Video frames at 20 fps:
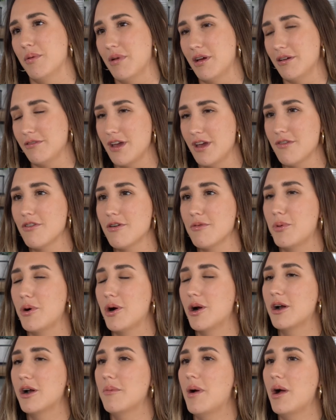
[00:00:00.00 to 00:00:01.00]
My favorite
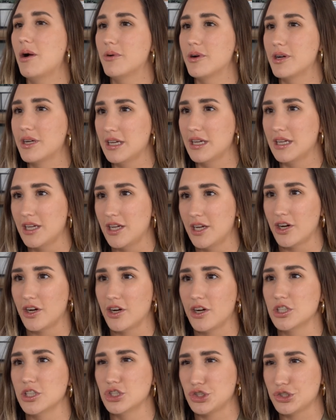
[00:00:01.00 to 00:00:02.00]
part about working
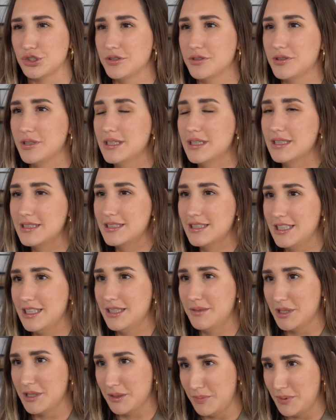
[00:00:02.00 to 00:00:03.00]
here is truly the team and the